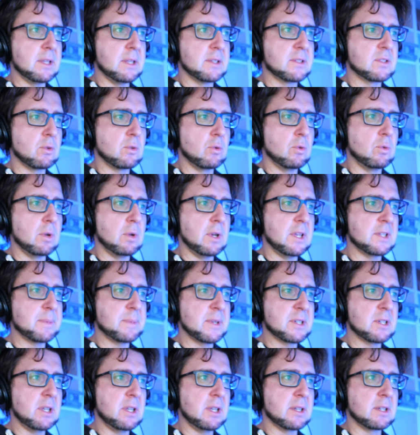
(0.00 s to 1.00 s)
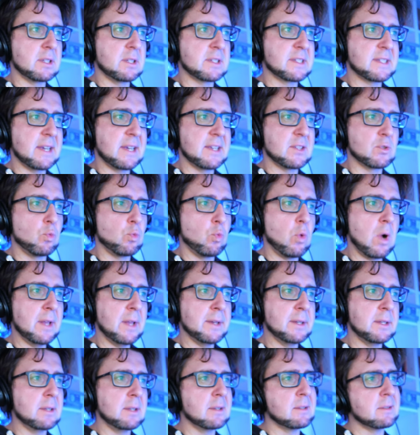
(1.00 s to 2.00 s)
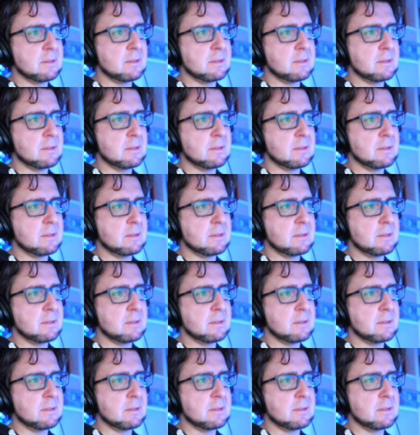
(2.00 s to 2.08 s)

So especially at the size 1